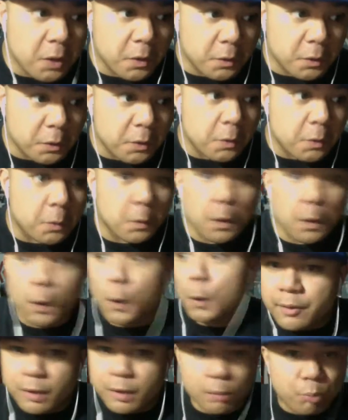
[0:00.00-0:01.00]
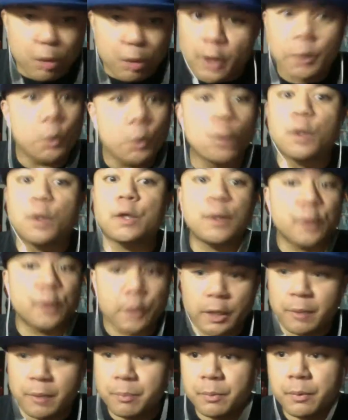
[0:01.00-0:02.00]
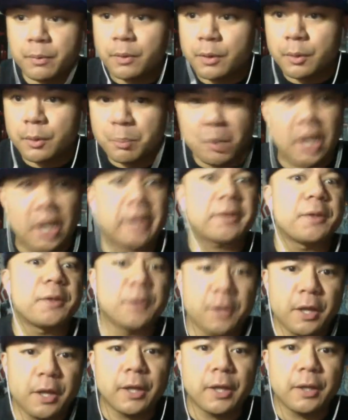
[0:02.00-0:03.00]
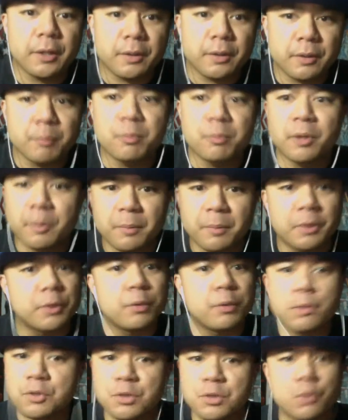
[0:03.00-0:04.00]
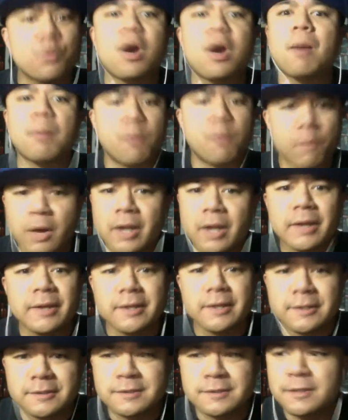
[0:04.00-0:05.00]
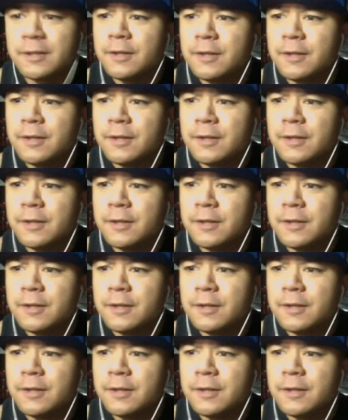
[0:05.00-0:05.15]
a Brian Organ type. Back in the day in PIBNA, there was a Robert Reyes.